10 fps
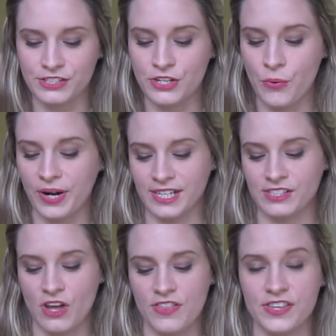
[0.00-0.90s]
So when I
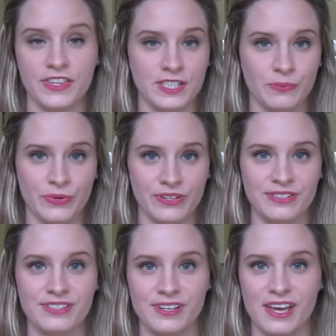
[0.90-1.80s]
saw that this
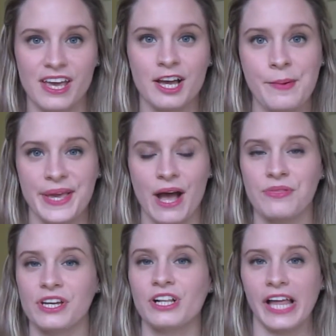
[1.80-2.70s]
was coming out
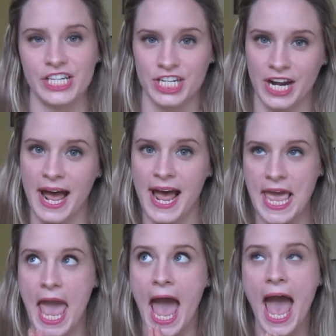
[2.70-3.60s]
in the collection,
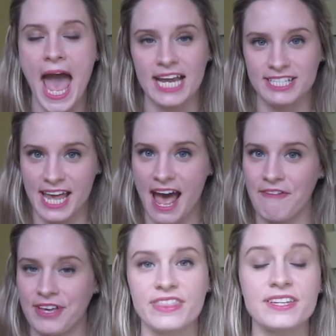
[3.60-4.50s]
I had to
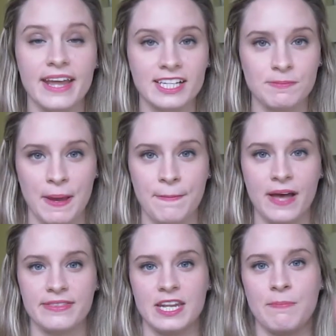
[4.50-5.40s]
have it. The next paint
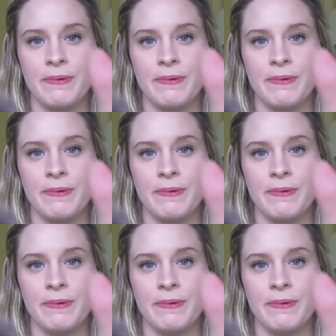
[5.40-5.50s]
pot that I